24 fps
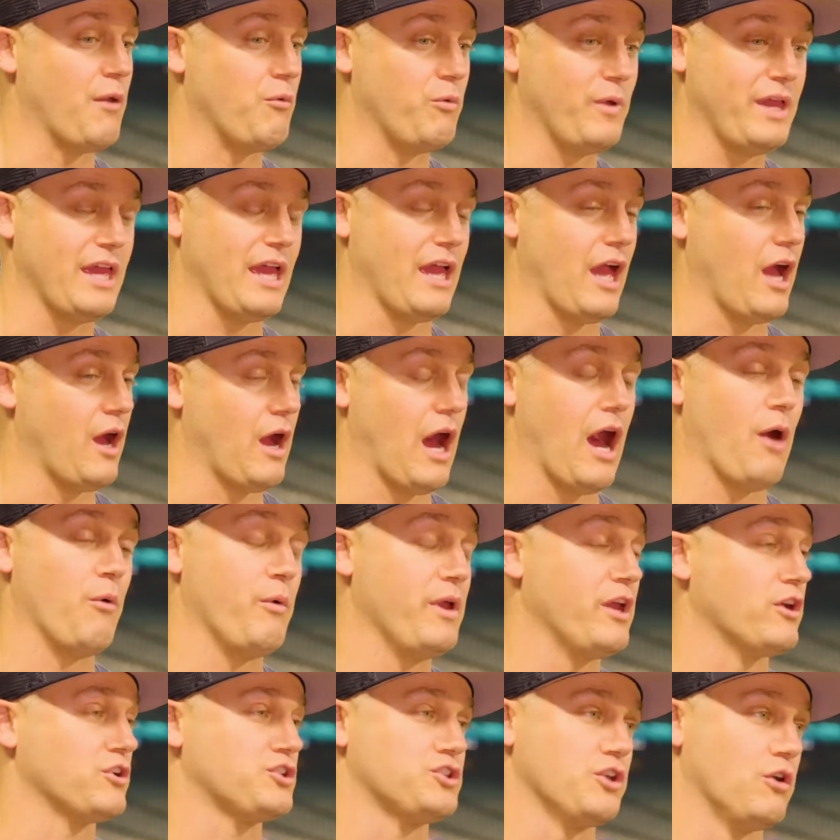we uh, we
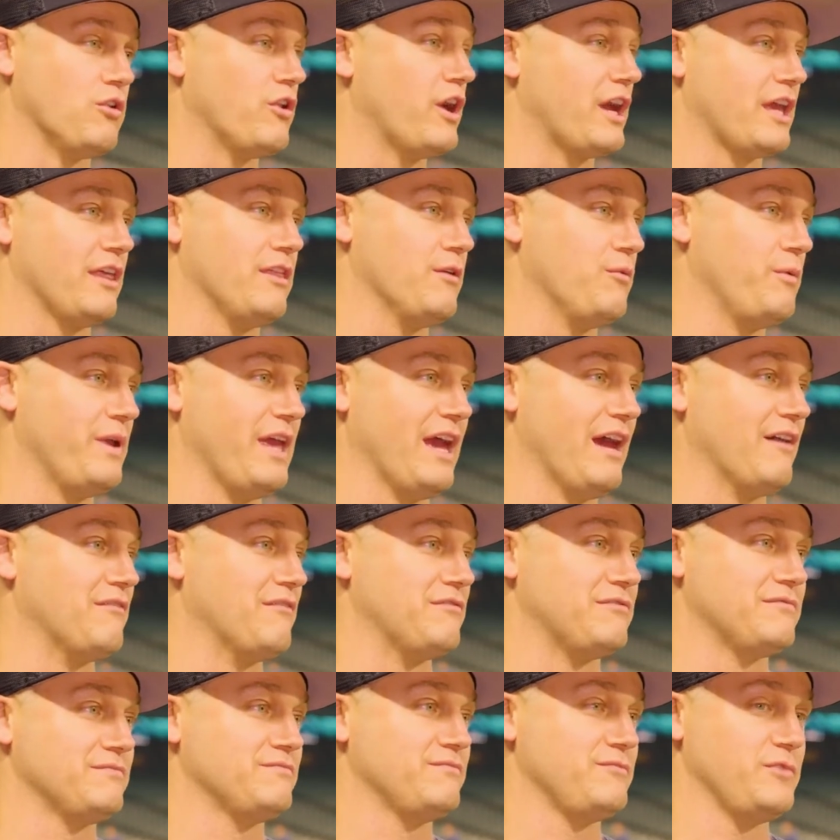are so lucky that we have
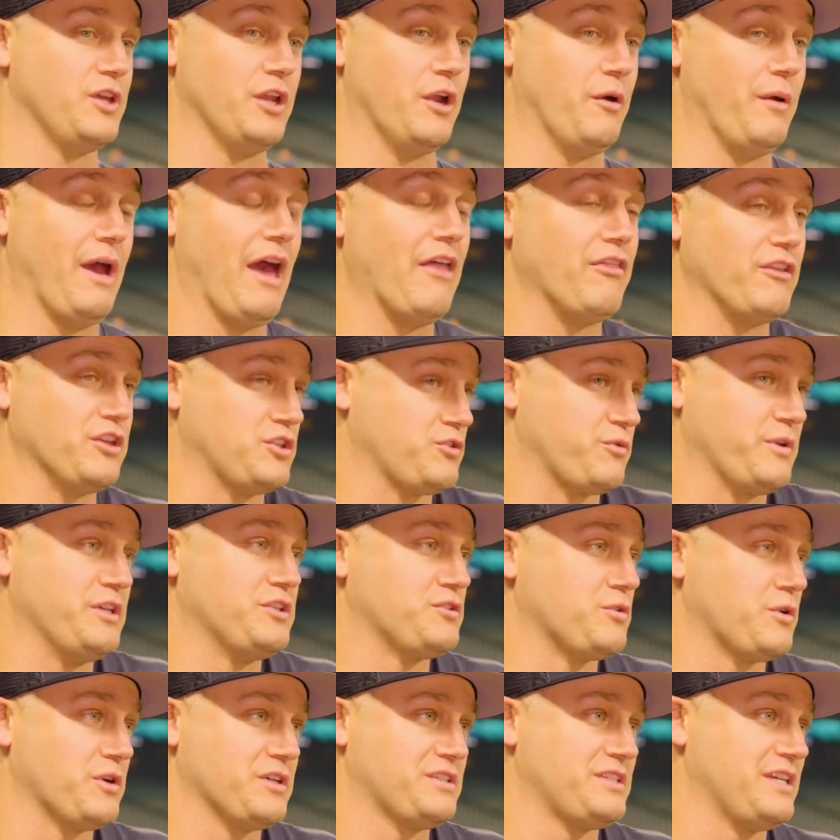you know endless
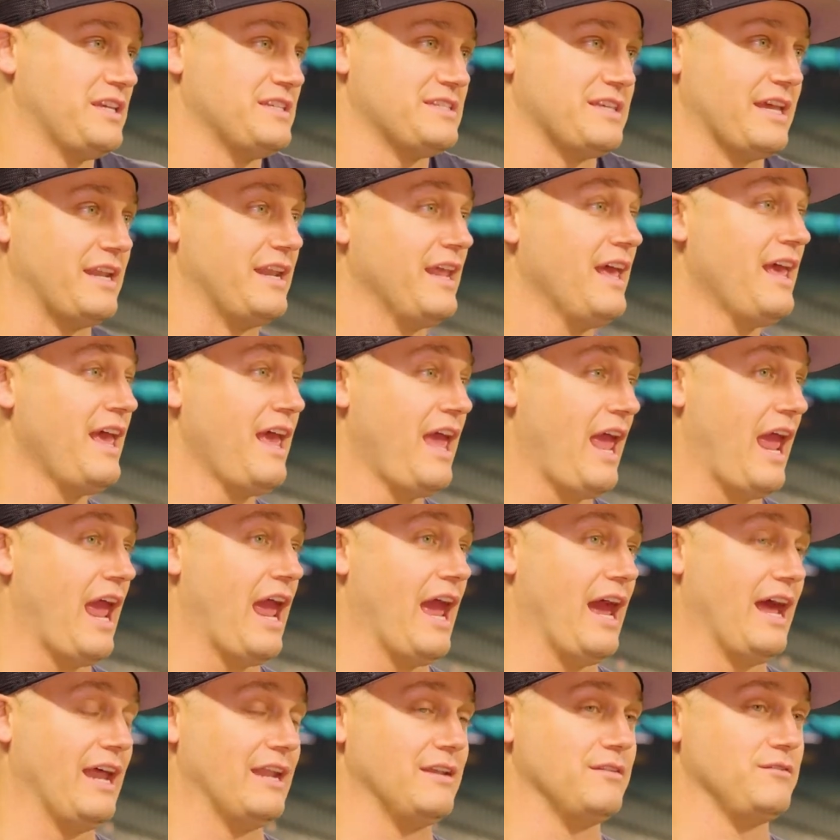resources and
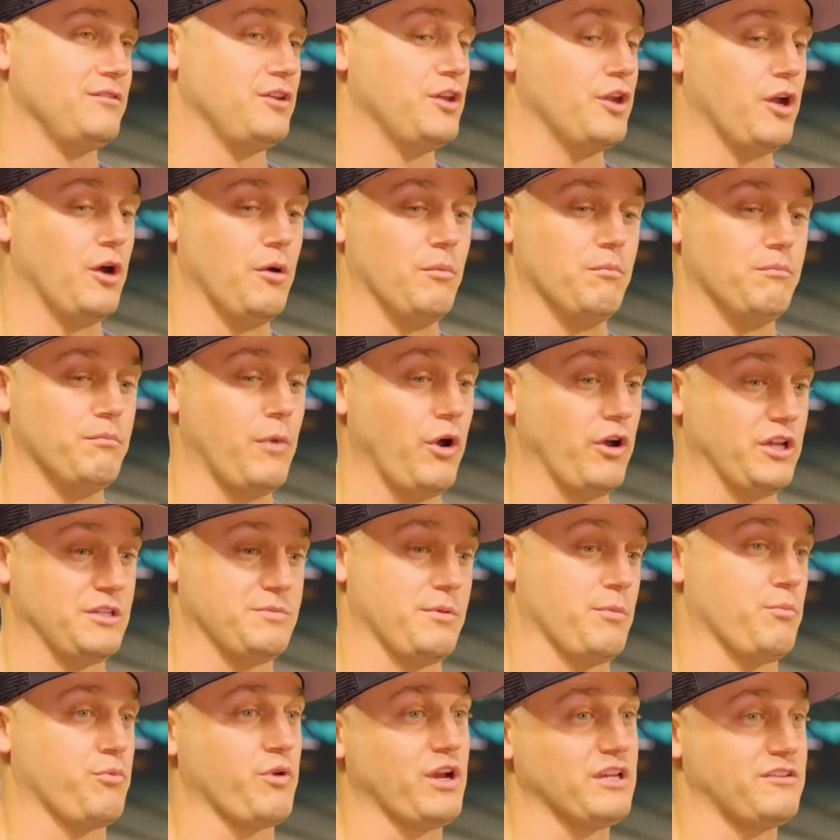and you know Molly's been
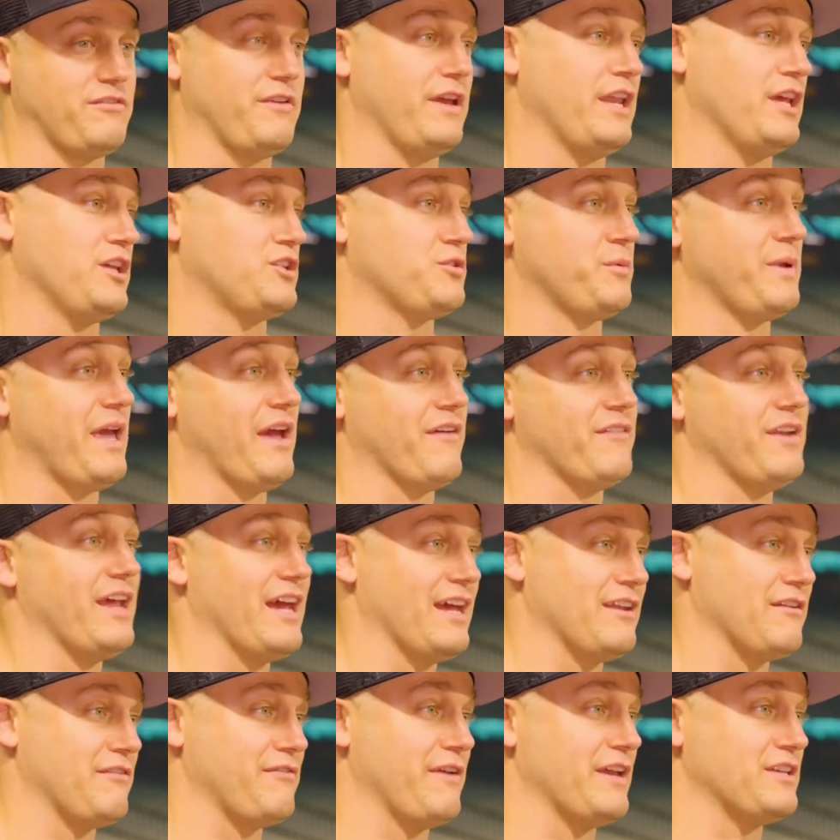breastfeeding, so we haven't had to
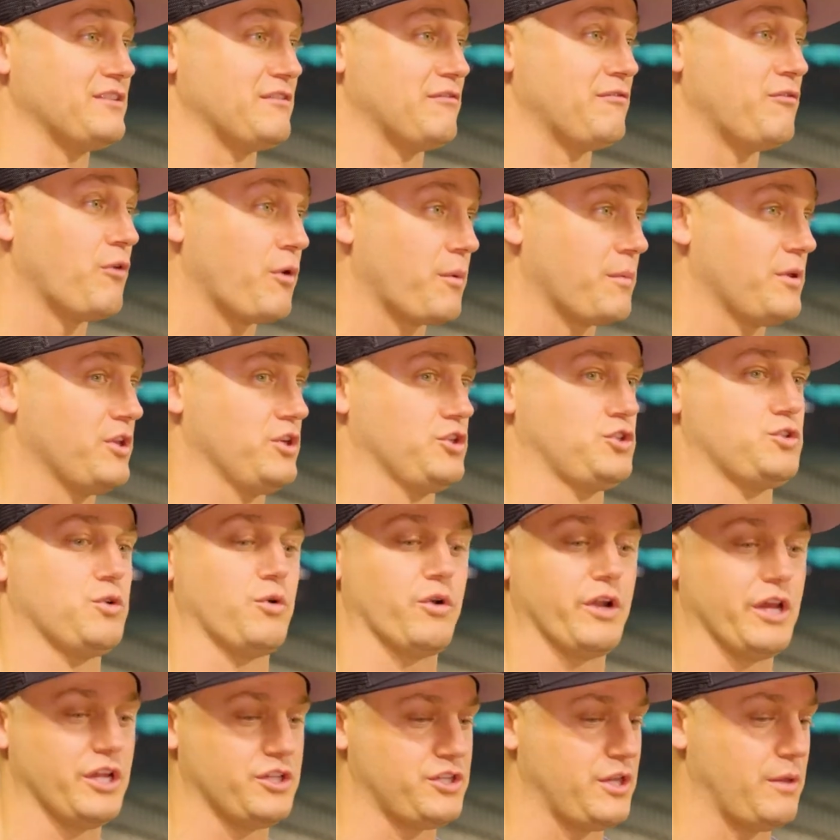face the formula
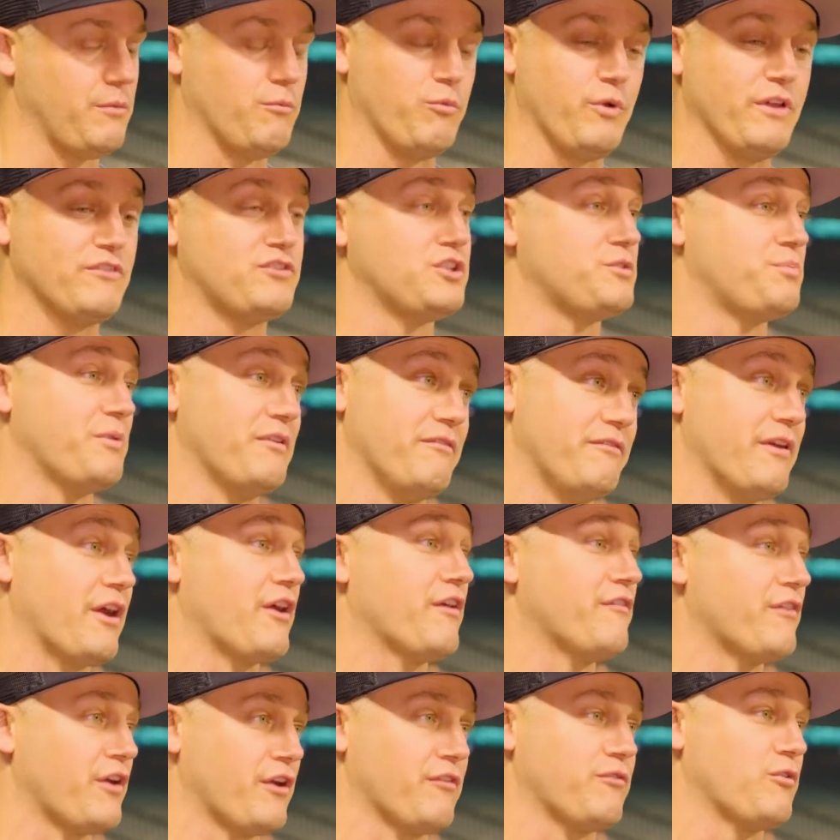shortage, and we've just been very
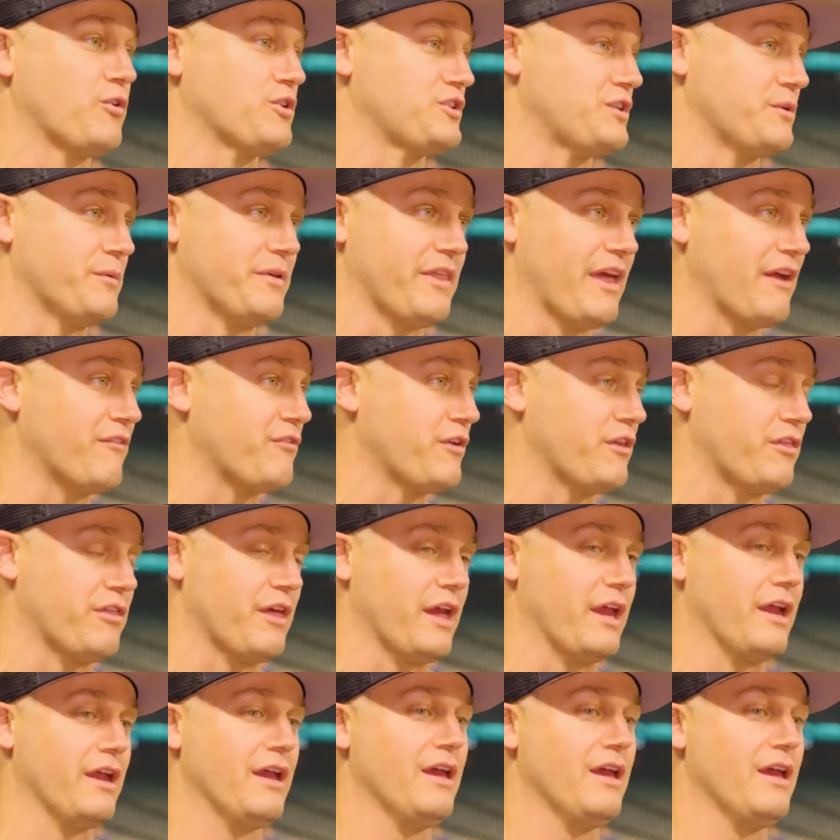very fortunate with everything.